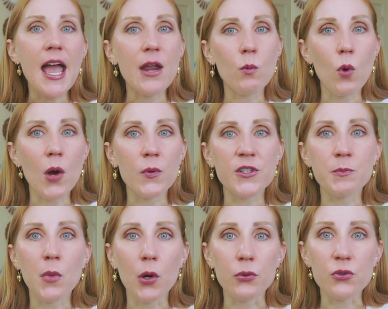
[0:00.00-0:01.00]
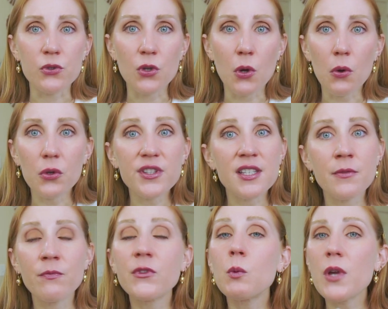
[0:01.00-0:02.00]
and what was most sold,
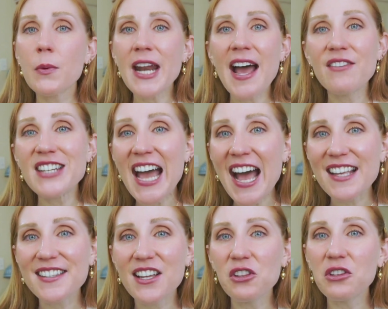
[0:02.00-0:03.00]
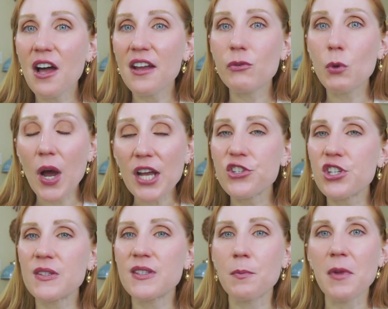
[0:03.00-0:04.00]
we would have to ask a lot of
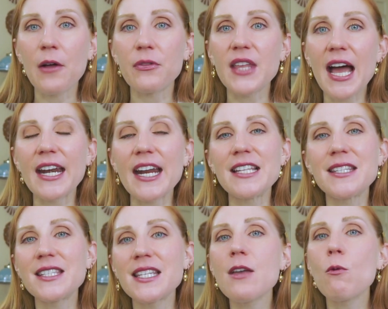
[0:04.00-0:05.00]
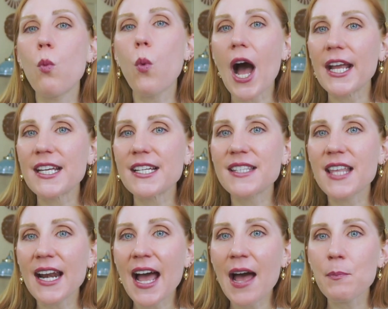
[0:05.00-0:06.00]
questions about that and see why is
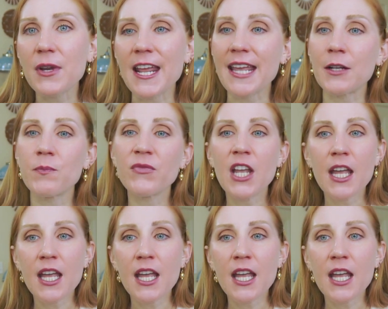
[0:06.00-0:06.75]
that happening